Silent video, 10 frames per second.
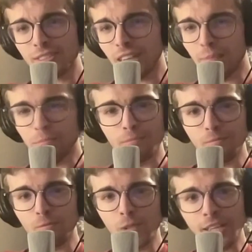I'm,
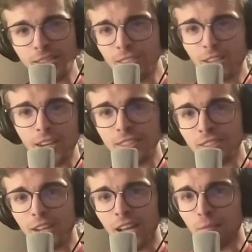like these guys,
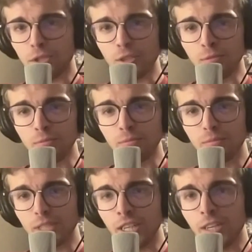an absolute
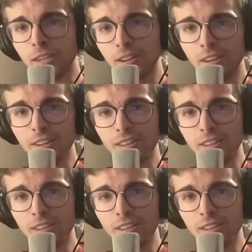geek